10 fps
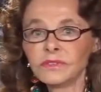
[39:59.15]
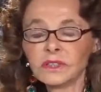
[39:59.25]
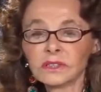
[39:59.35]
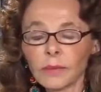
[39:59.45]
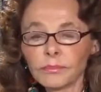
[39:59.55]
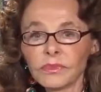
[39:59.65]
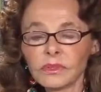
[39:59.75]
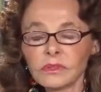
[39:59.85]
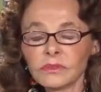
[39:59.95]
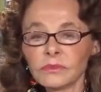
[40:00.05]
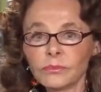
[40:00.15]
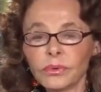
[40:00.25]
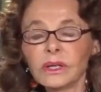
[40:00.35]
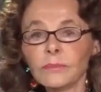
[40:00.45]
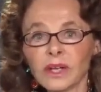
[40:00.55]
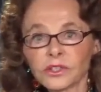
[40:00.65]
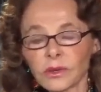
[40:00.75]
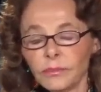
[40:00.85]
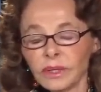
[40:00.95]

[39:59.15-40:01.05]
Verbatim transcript: filled up pretty much a